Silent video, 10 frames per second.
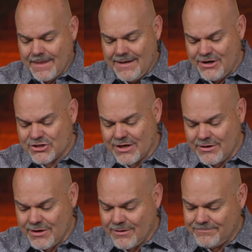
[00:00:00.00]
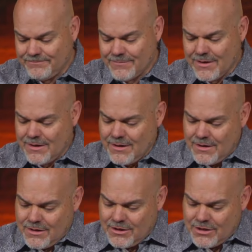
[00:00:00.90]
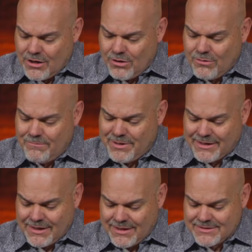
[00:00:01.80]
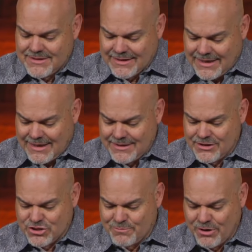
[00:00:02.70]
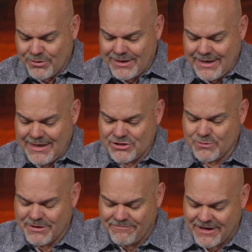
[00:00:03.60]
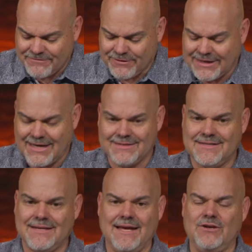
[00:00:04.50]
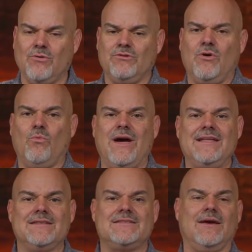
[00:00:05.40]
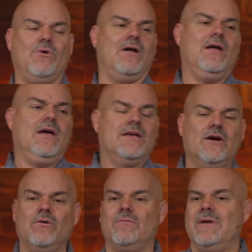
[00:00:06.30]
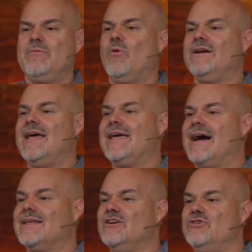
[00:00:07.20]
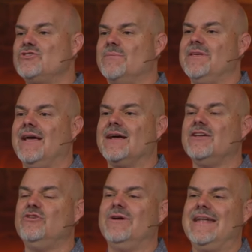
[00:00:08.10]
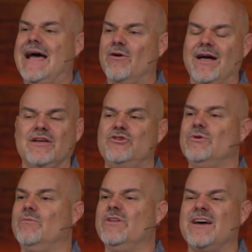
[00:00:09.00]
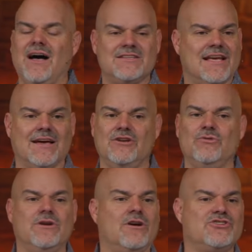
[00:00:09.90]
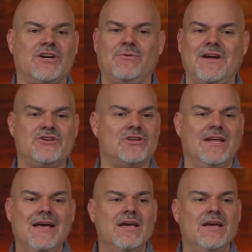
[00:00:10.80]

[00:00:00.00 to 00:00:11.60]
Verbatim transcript: And here's how you know you know because God spoke it. So be faithful to God today. Don't, don't wait and say, well, you know, maybe one day God can do something. God can do it now. God can do it with us. God can do it in our generation.